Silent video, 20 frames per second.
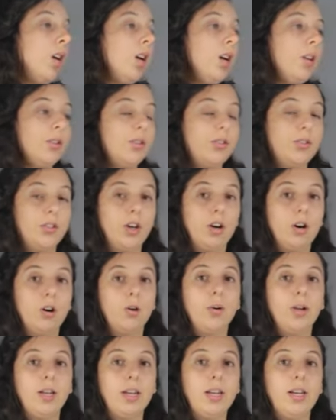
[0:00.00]

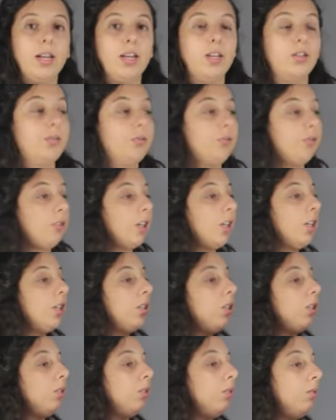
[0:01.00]
So it is free
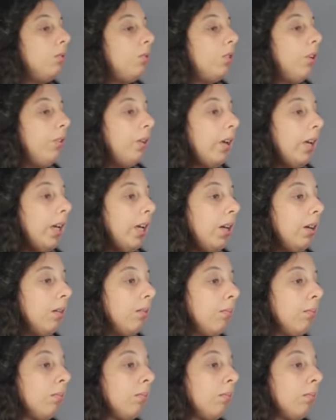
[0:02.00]
to donate